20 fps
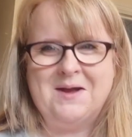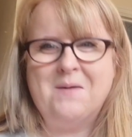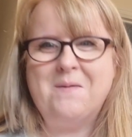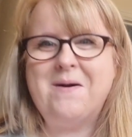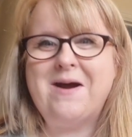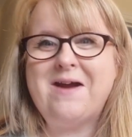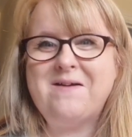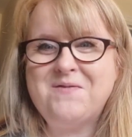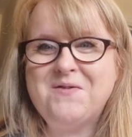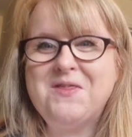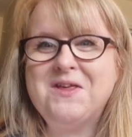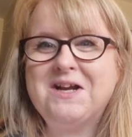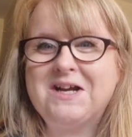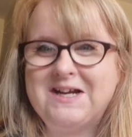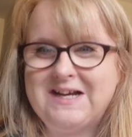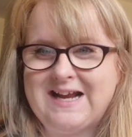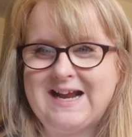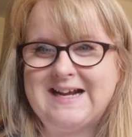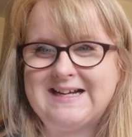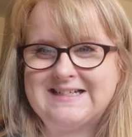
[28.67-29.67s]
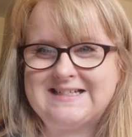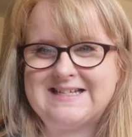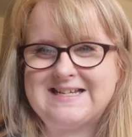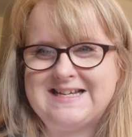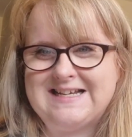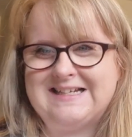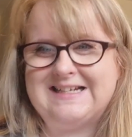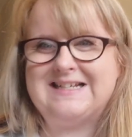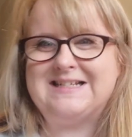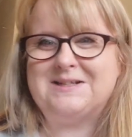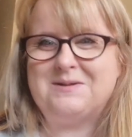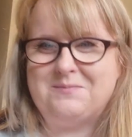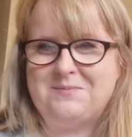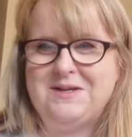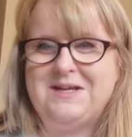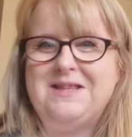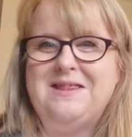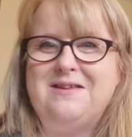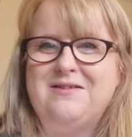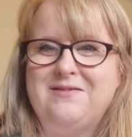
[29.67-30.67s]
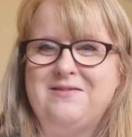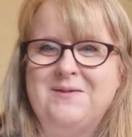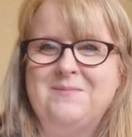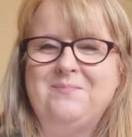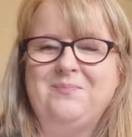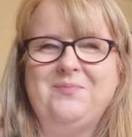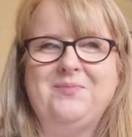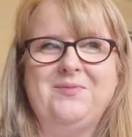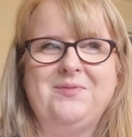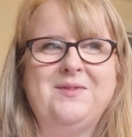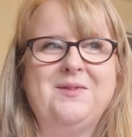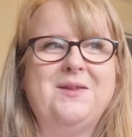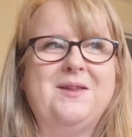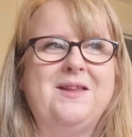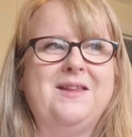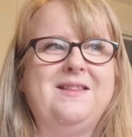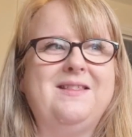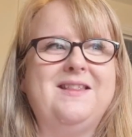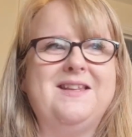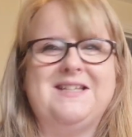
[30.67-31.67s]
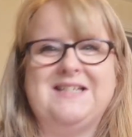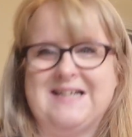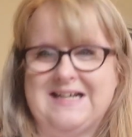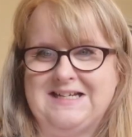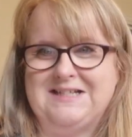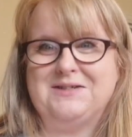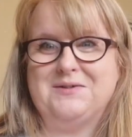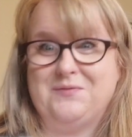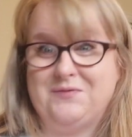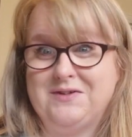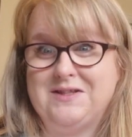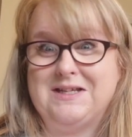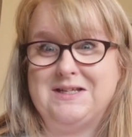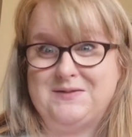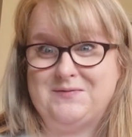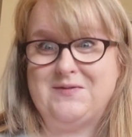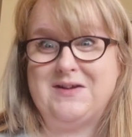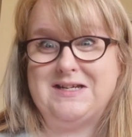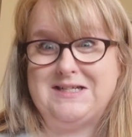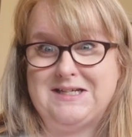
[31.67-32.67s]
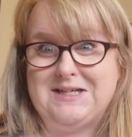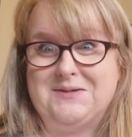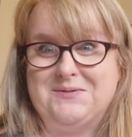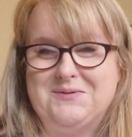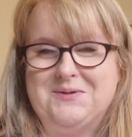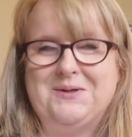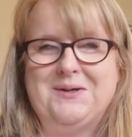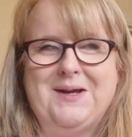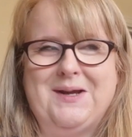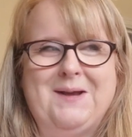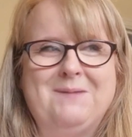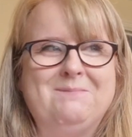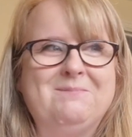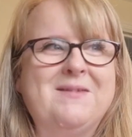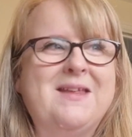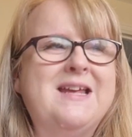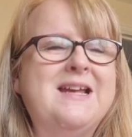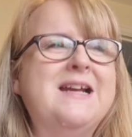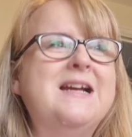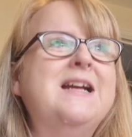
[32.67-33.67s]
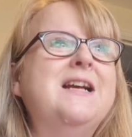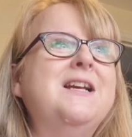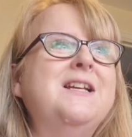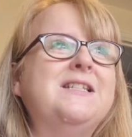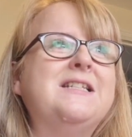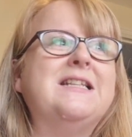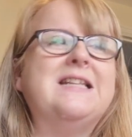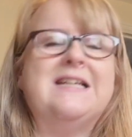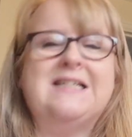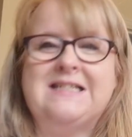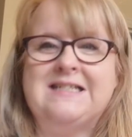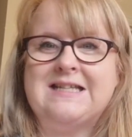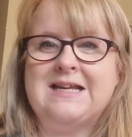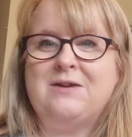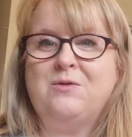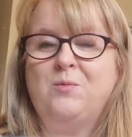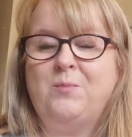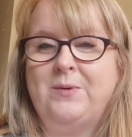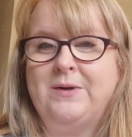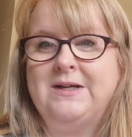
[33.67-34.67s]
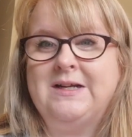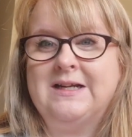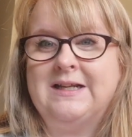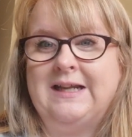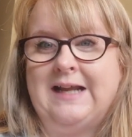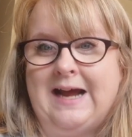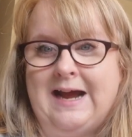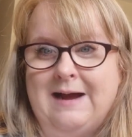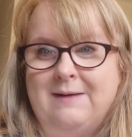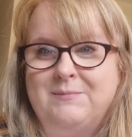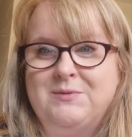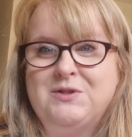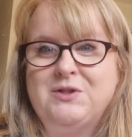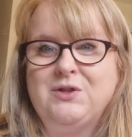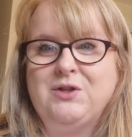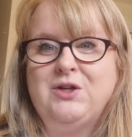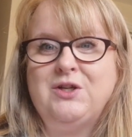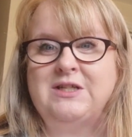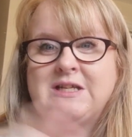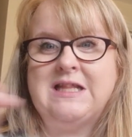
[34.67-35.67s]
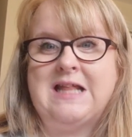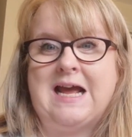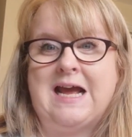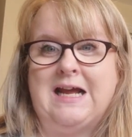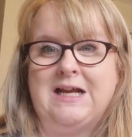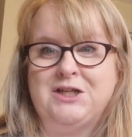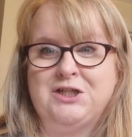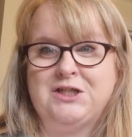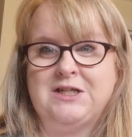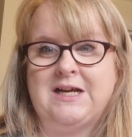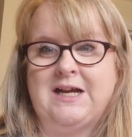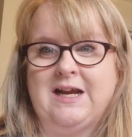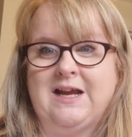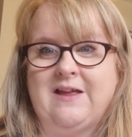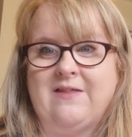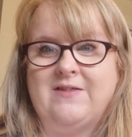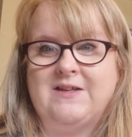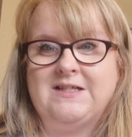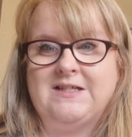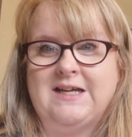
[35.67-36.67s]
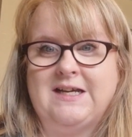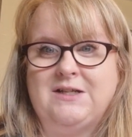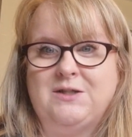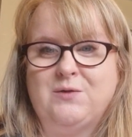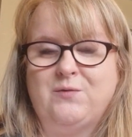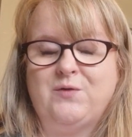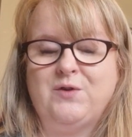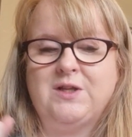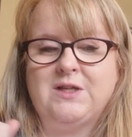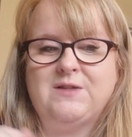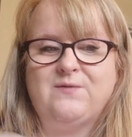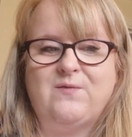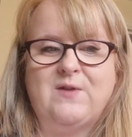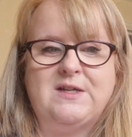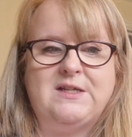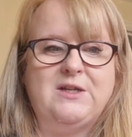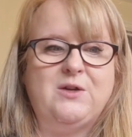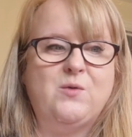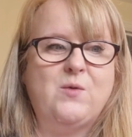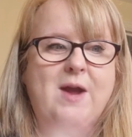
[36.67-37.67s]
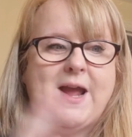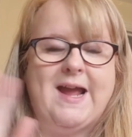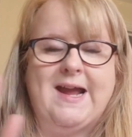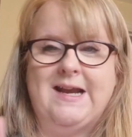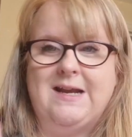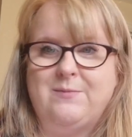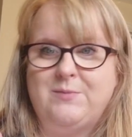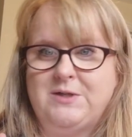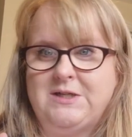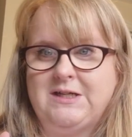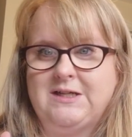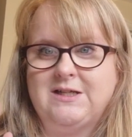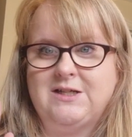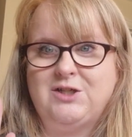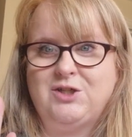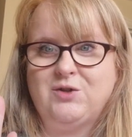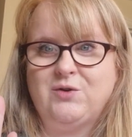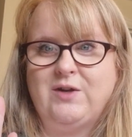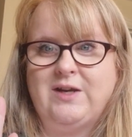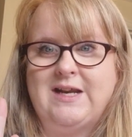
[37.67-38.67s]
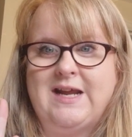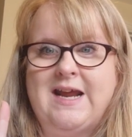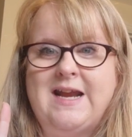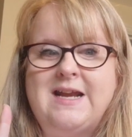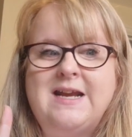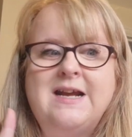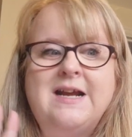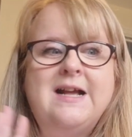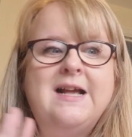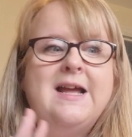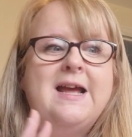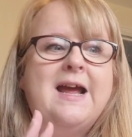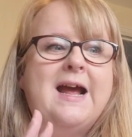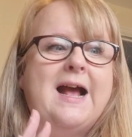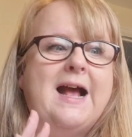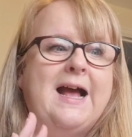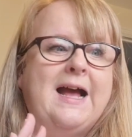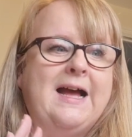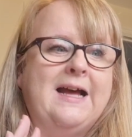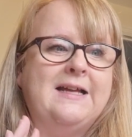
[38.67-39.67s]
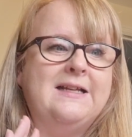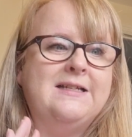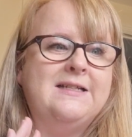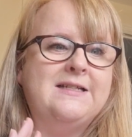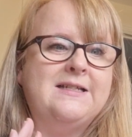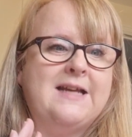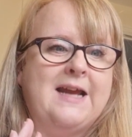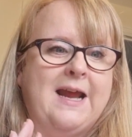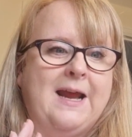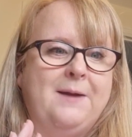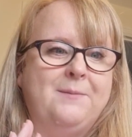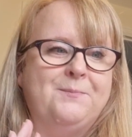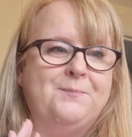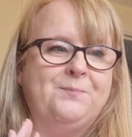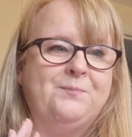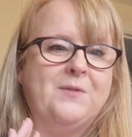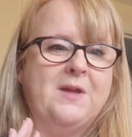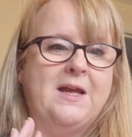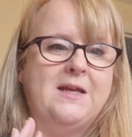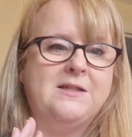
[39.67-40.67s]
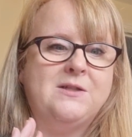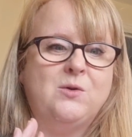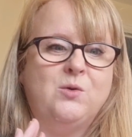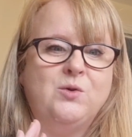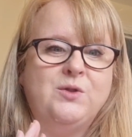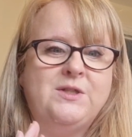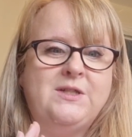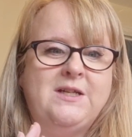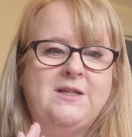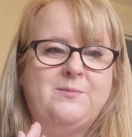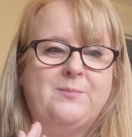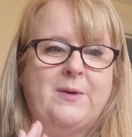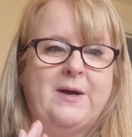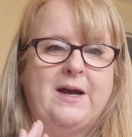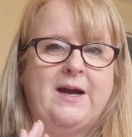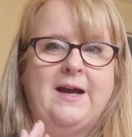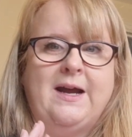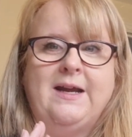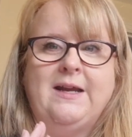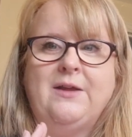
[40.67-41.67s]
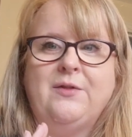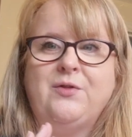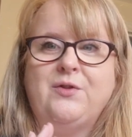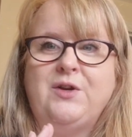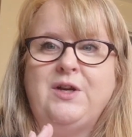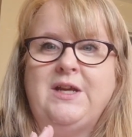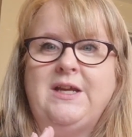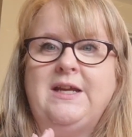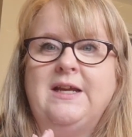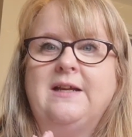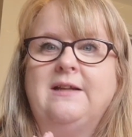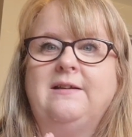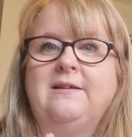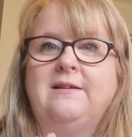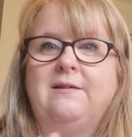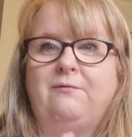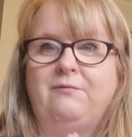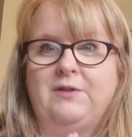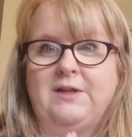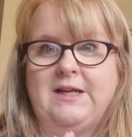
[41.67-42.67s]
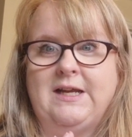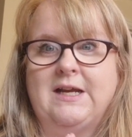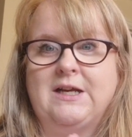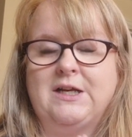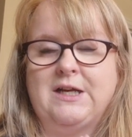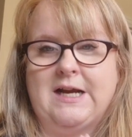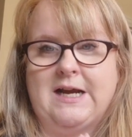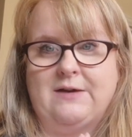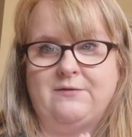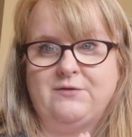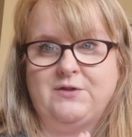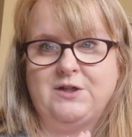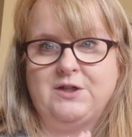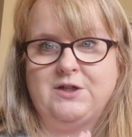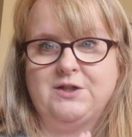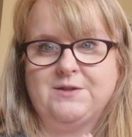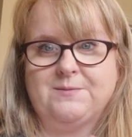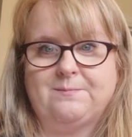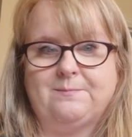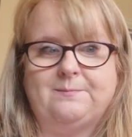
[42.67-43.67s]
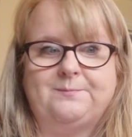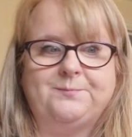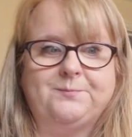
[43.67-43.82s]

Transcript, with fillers: Whatever the correct title is will be in the title for this video, okay? So this is an open collab. So using the hashtag in the title for this video, anybody can join in. And it's hosted by three lovely crafters.